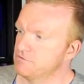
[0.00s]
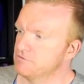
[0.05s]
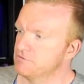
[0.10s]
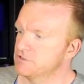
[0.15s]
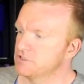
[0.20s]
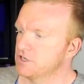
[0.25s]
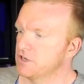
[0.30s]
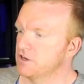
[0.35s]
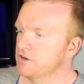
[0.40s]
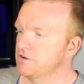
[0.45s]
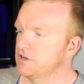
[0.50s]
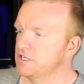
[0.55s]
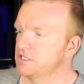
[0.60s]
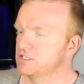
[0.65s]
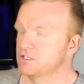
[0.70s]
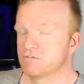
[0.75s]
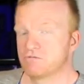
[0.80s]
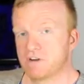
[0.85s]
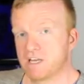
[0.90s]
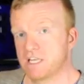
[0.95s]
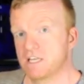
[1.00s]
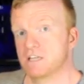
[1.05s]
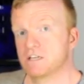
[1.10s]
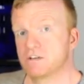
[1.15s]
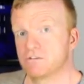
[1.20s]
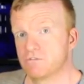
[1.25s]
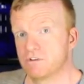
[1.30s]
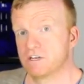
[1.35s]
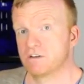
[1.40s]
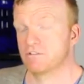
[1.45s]
so it's a
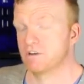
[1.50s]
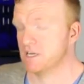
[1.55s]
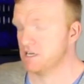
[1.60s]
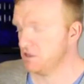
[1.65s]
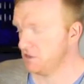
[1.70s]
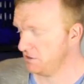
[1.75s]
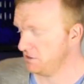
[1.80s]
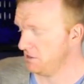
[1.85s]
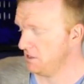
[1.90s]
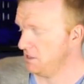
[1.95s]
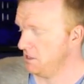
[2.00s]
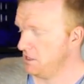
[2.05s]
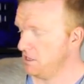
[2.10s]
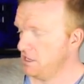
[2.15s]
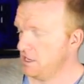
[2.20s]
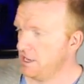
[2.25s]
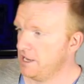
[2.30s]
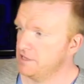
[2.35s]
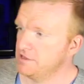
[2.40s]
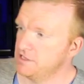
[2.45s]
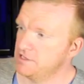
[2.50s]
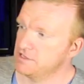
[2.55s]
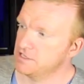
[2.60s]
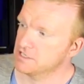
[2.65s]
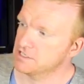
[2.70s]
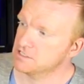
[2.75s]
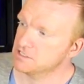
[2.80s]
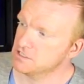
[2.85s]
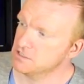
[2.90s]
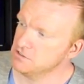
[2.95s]
regular Ringwraith. And then the
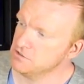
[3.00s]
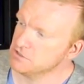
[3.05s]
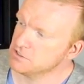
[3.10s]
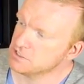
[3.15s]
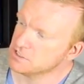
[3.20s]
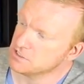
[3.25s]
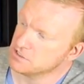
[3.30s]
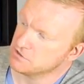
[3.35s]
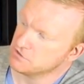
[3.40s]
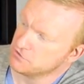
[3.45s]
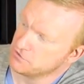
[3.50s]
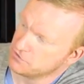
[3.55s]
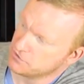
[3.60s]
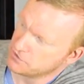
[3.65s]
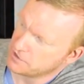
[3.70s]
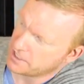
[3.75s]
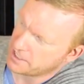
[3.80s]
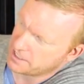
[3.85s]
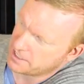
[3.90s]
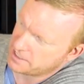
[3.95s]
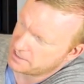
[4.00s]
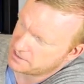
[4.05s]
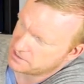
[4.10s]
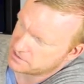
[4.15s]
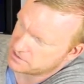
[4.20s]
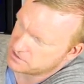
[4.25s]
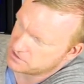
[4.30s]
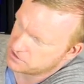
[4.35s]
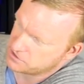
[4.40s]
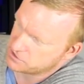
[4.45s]
exclusive
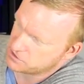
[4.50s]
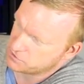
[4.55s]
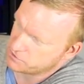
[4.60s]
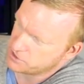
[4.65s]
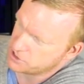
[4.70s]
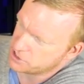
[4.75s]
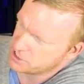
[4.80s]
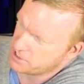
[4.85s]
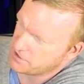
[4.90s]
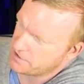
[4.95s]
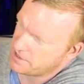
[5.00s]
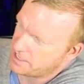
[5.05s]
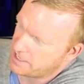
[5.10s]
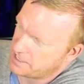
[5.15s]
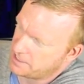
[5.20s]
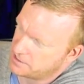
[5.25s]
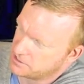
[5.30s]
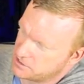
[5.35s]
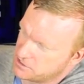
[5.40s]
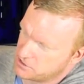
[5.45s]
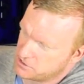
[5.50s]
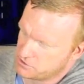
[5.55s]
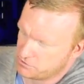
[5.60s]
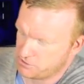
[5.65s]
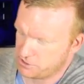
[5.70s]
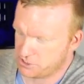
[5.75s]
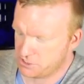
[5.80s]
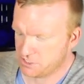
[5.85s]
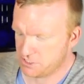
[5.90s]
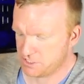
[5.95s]
has, you switch out hands, you
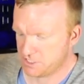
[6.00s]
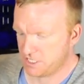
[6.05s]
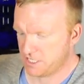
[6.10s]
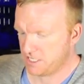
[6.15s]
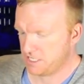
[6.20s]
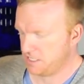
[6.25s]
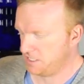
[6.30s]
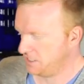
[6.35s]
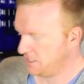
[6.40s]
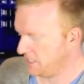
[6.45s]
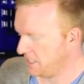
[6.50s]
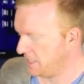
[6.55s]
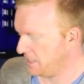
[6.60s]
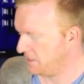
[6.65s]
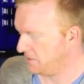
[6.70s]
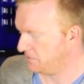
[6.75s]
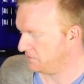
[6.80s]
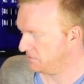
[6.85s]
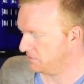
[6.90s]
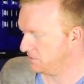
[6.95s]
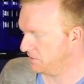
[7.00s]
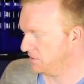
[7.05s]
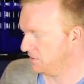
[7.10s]
switch this hand out,